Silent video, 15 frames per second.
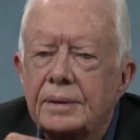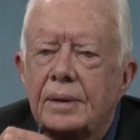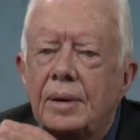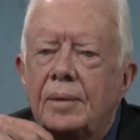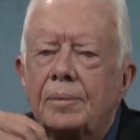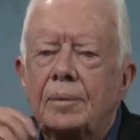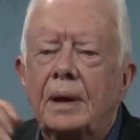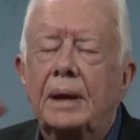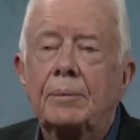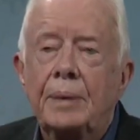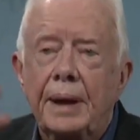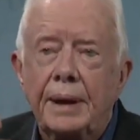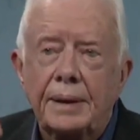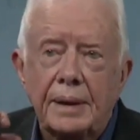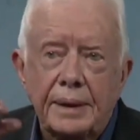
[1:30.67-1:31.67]
uh, been
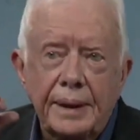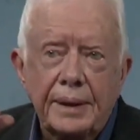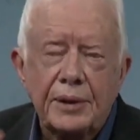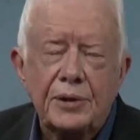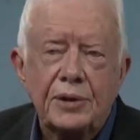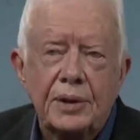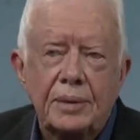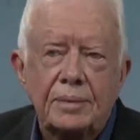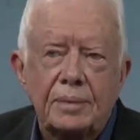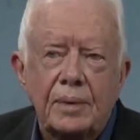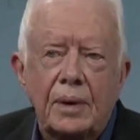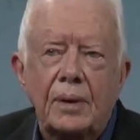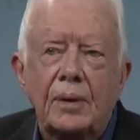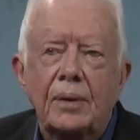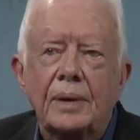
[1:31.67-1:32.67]
in the leadership
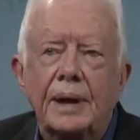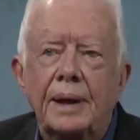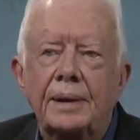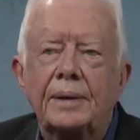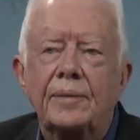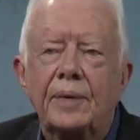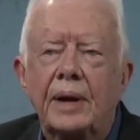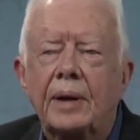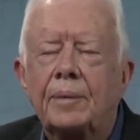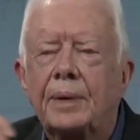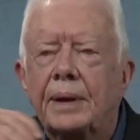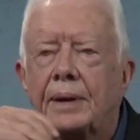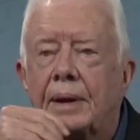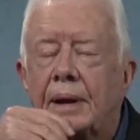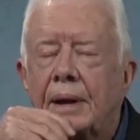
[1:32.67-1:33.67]
role in
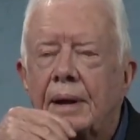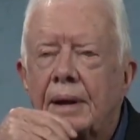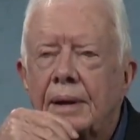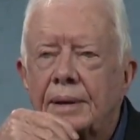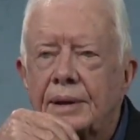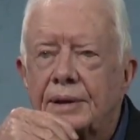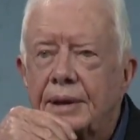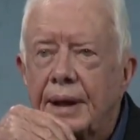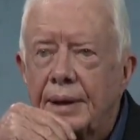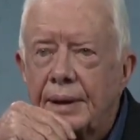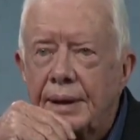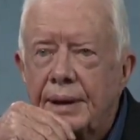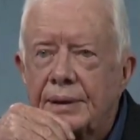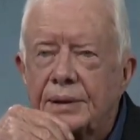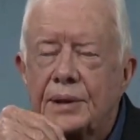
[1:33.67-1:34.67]
developing the
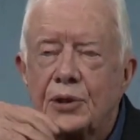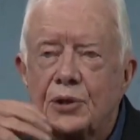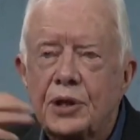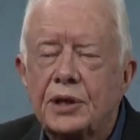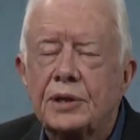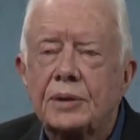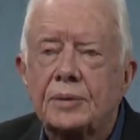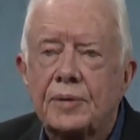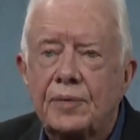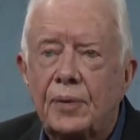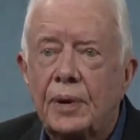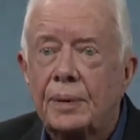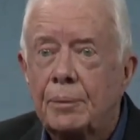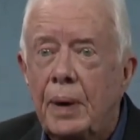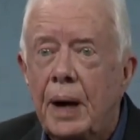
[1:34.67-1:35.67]
techniques and systems
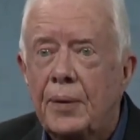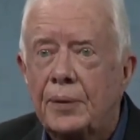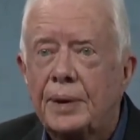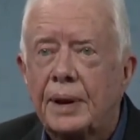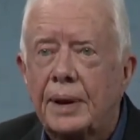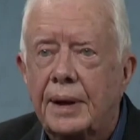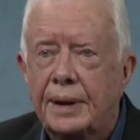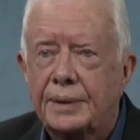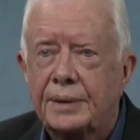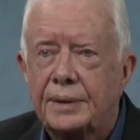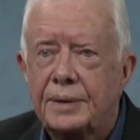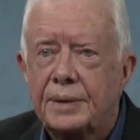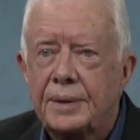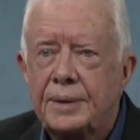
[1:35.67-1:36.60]
for monitoring elections.